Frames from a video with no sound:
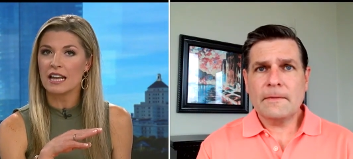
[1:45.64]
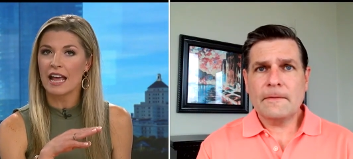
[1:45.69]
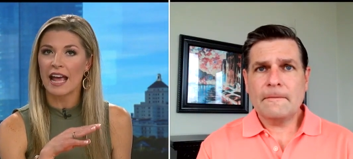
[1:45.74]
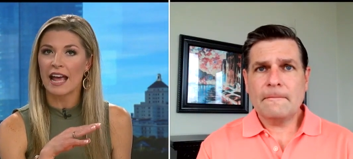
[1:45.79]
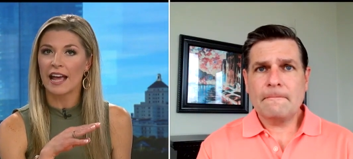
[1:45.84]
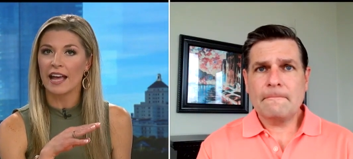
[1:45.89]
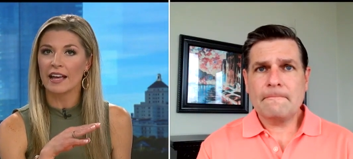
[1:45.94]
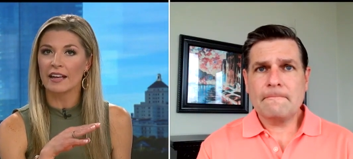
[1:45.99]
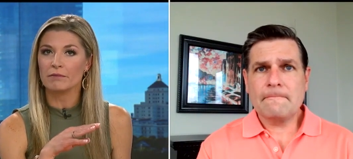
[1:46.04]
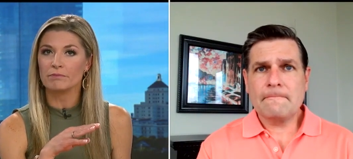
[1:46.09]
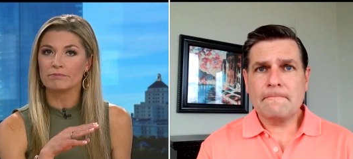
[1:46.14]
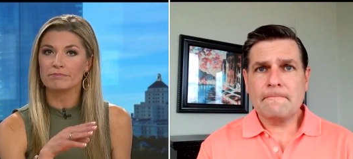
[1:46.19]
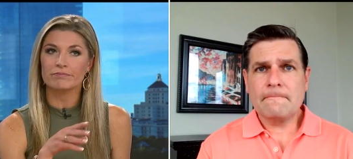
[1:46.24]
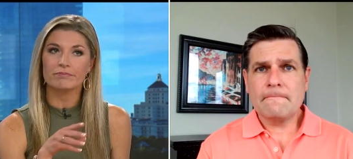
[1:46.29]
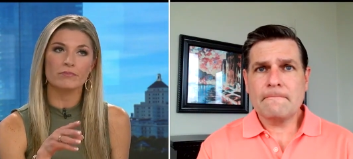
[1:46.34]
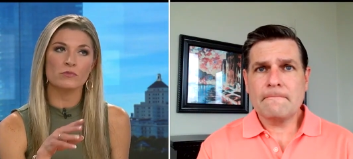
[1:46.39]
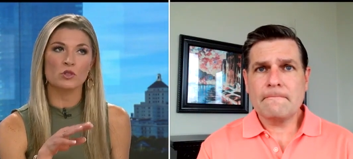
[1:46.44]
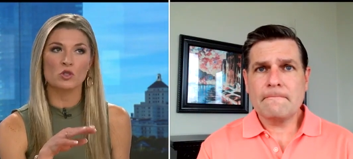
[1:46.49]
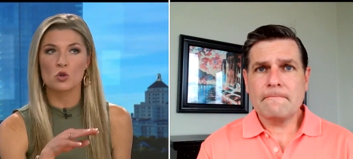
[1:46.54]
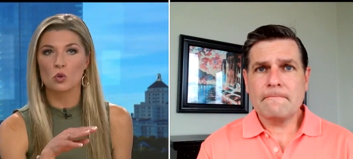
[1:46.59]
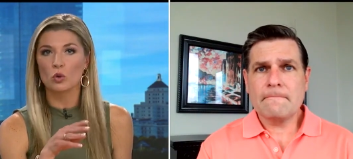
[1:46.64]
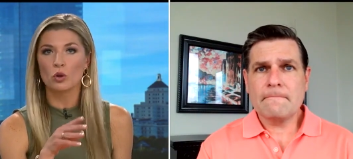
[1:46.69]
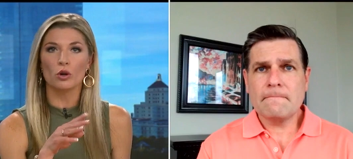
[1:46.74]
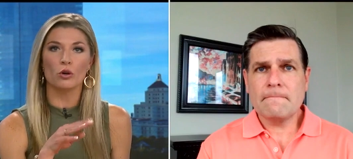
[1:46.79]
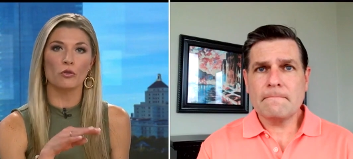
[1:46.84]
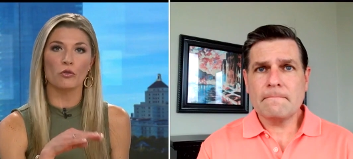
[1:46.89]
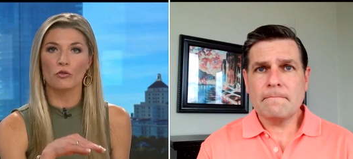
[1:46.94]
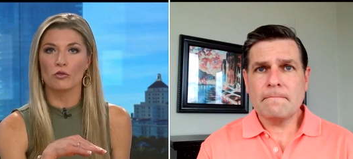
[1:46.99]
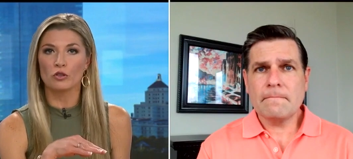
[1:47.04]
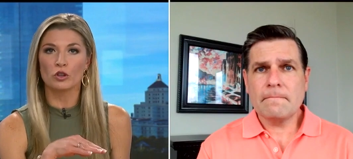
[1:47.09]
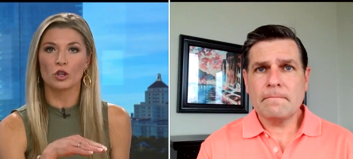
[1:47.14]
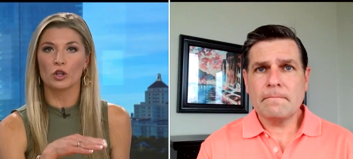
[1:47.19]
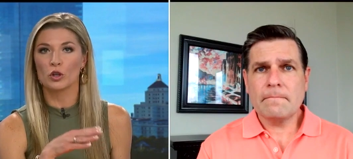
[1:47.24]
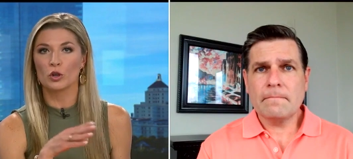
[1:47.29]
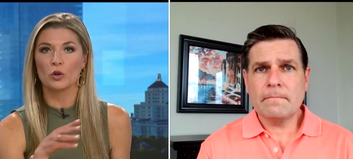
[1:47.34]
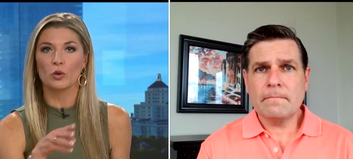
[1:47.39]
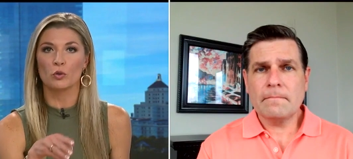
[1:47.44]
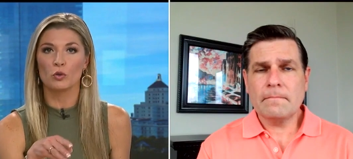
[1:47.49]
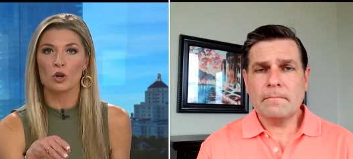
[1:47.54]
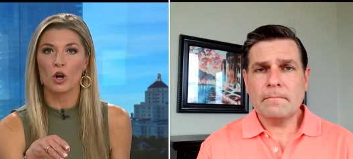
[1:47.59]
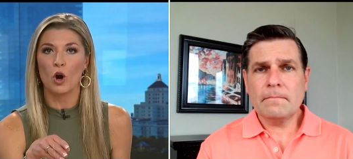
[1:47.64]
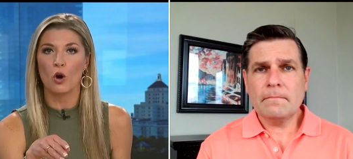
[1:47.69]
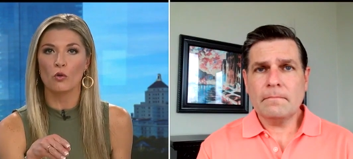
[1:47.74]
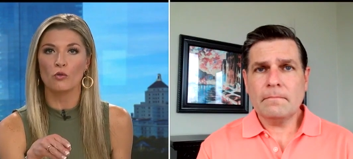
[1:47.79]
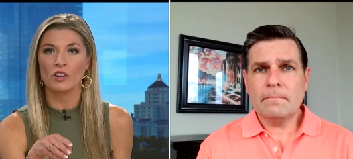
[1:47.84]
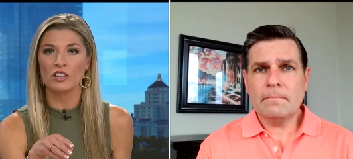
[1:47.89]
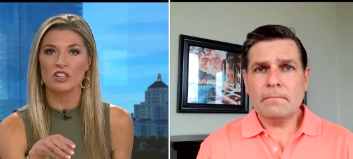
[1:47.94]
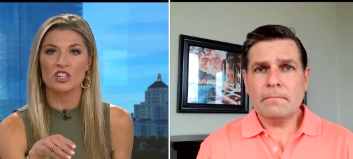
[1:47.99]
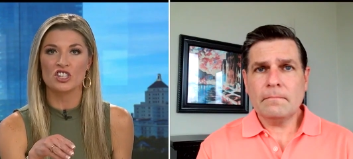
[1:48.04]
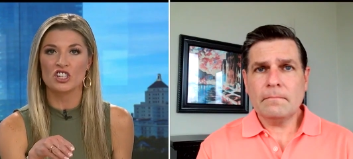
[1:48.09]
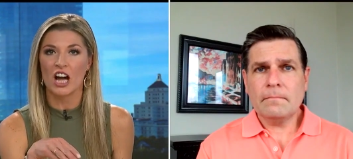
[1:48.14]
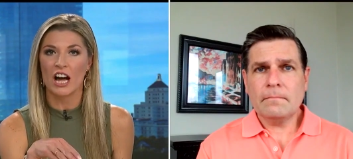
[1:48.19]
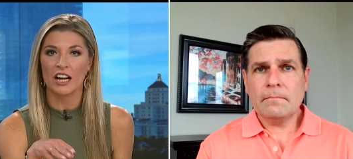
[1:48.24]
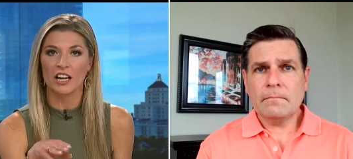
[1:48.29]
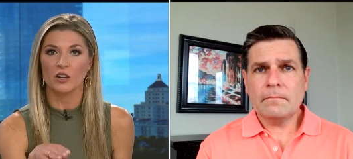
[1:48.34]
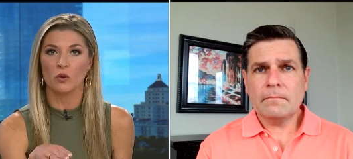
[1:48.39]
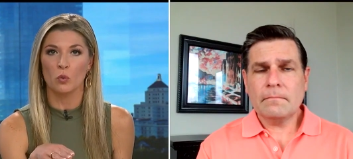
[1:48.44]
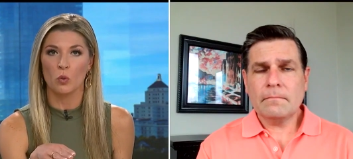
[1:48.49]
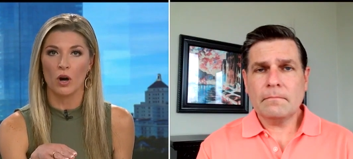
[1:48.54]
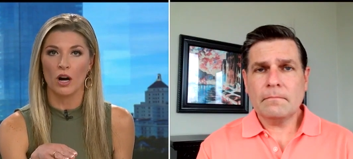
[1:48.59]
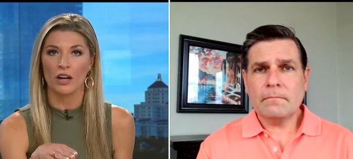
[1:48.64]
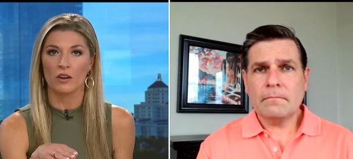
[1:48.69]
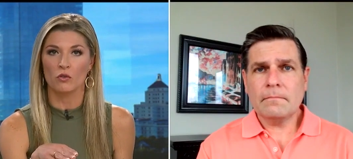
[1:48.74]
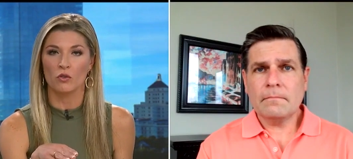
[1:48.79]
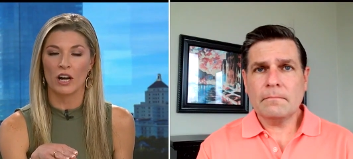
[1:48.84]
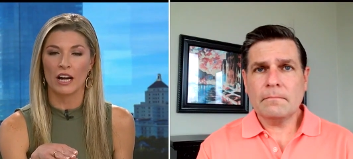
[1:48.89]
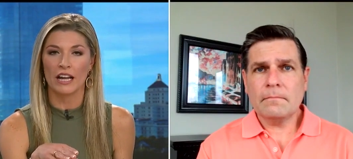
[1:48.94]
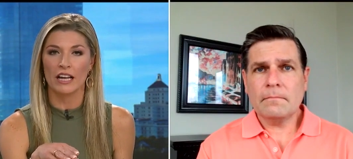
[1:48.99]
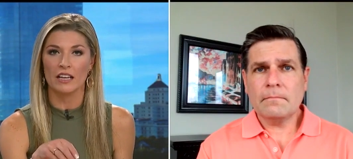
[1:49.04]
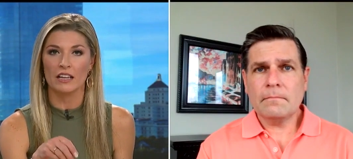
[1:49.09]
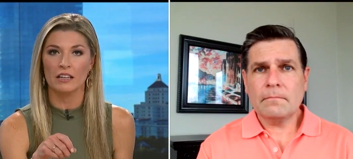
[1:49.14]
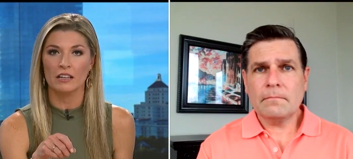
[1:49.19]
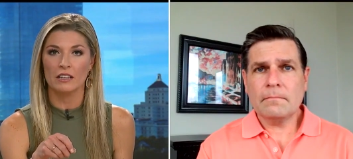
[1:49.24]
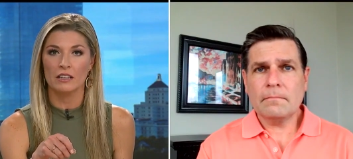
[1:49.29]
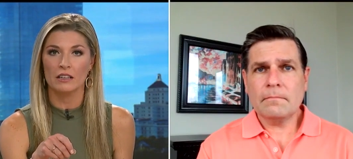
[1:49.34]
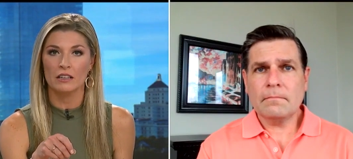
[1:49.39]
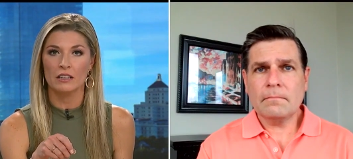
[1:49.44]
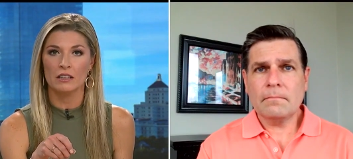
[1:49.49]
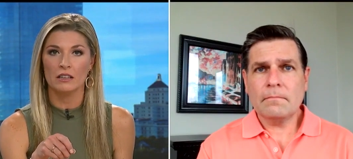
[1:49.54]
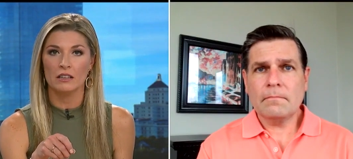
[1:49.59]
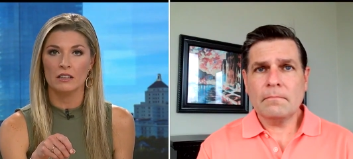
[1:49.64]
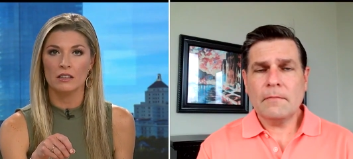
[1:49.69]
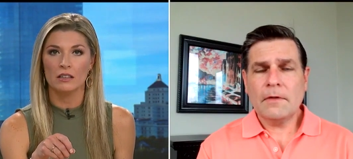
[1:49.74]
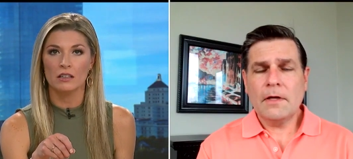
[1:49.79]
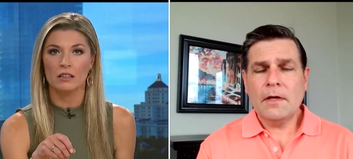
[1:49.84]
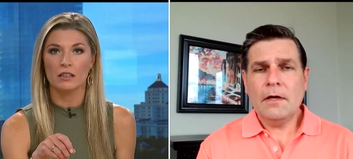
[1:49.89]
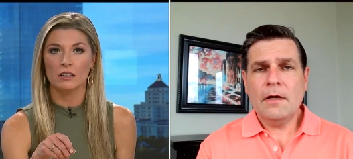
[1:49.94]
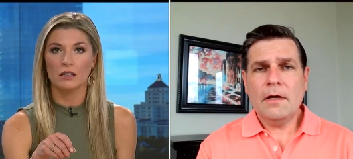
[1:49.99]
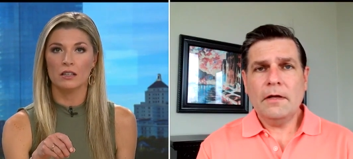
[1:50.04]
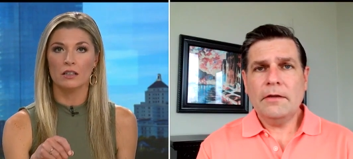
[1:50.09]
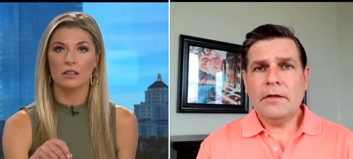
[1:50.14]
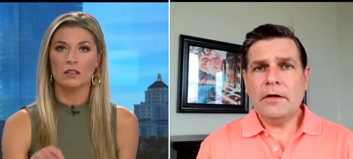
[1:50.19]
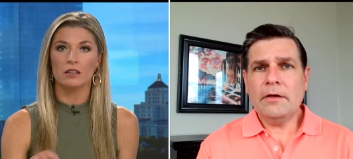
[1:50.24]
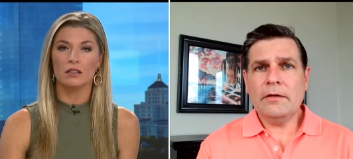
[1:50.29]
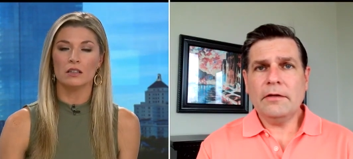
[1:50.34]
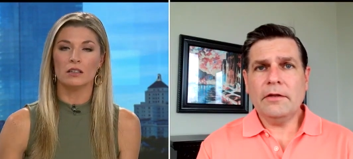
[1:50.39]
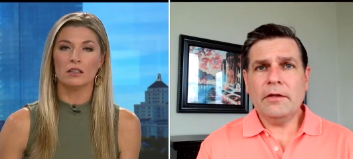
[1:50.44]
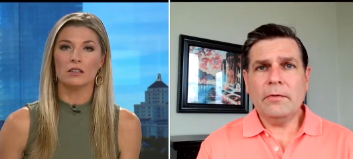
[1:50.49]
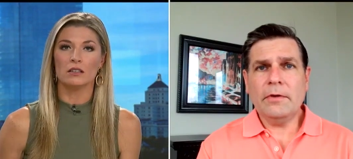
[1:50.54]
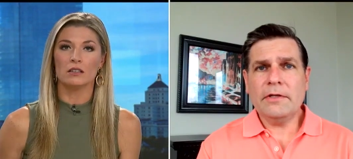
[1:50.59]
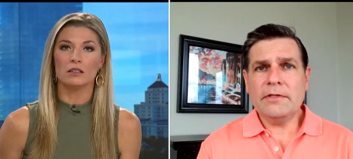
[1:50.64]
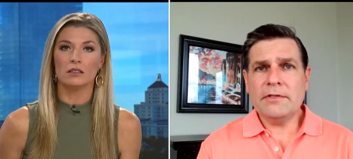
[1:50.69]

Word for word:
Speaker 1: a dual flu COVID shot in one, right?
Speaker 2: There, there